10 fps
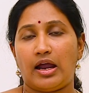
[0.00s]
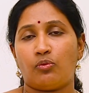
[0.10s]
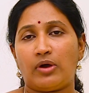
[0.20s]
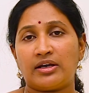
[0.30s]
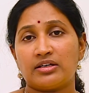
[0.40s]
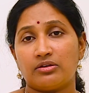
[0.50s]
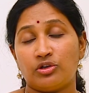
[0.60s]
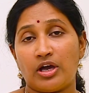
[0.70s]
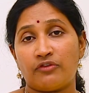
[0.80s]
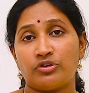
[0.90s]
And
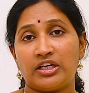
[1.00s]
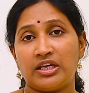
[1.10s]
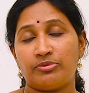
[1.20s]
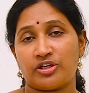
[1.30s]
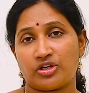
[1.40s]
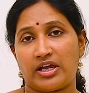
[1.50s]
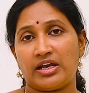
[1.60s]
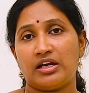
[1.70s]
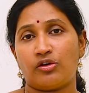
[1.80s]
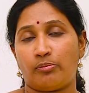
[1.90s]
you have to keep the
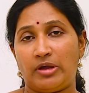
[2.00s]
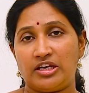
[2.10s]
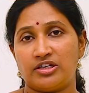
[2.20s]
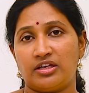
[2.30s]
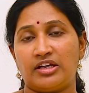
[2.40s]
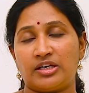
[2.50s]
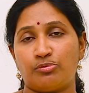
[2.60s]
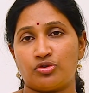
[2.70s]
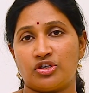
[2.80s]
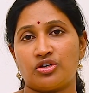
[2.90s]
child or maintain
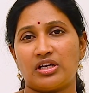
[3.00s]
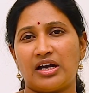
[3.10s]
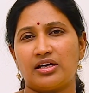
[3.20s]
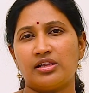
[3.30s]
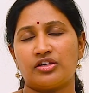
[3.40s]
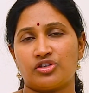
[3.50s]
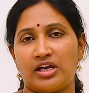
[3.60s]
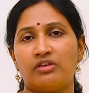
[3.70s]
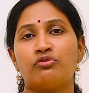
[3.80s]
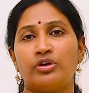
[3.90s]
that position until the
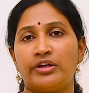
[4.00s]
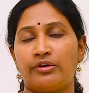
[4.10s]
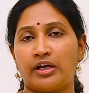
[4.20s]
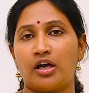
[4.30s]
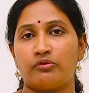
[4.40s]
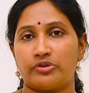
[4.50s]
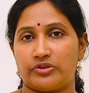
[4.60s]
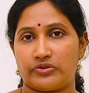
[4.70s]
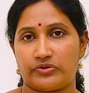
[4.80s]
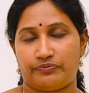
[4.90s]
child fully
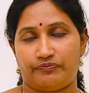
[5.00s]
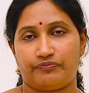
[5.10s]
recovers.